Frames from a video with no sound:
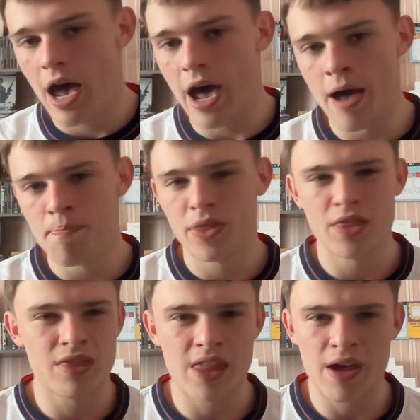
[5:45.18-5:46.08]

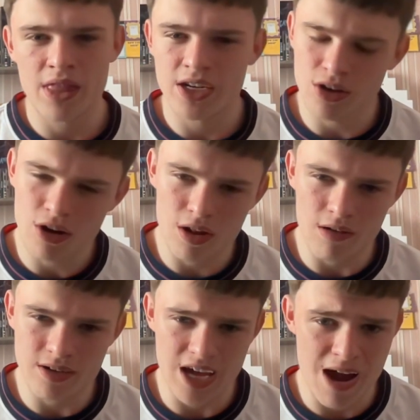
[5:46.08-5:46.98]
They took a
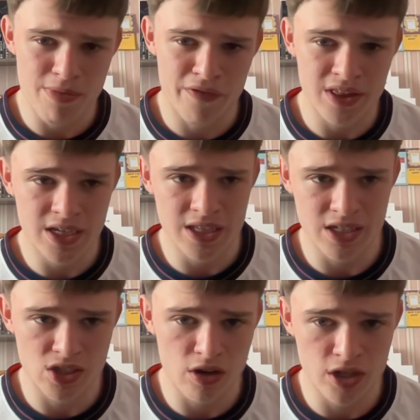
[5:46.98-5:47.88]
long time before they did the
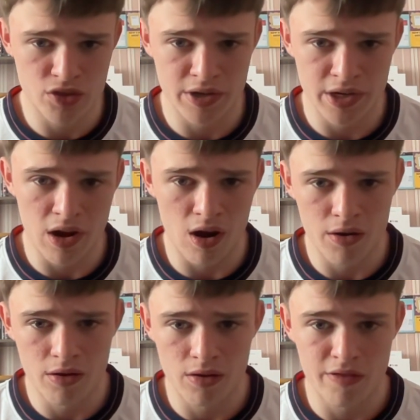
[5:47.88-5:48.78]
surgery
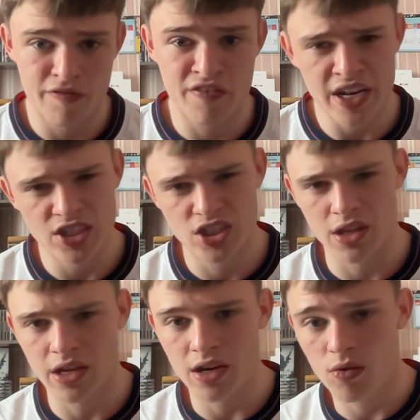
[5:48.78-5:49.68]
on Finch, I
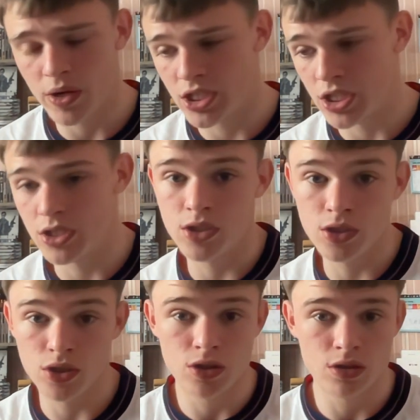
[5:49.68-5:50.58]
think, which is
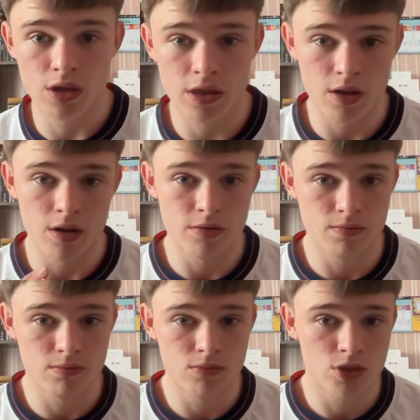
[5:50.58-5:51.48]
the
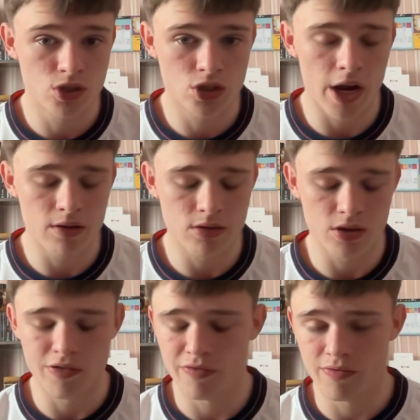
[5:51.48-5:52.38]
child
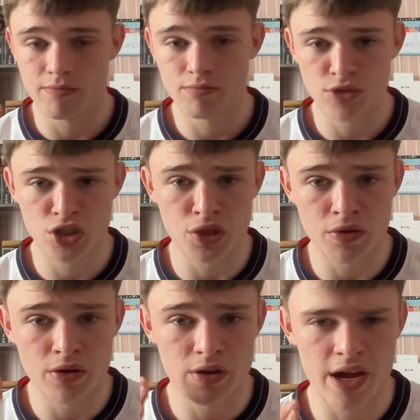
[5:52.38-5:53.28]
of
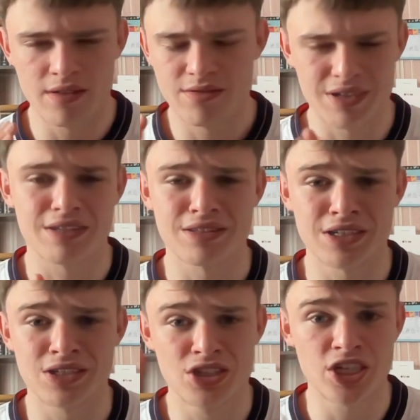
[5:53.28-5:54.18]
June.
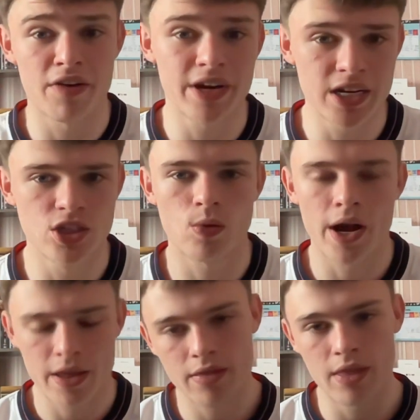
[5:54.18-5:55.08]
The Sherry and Dwight.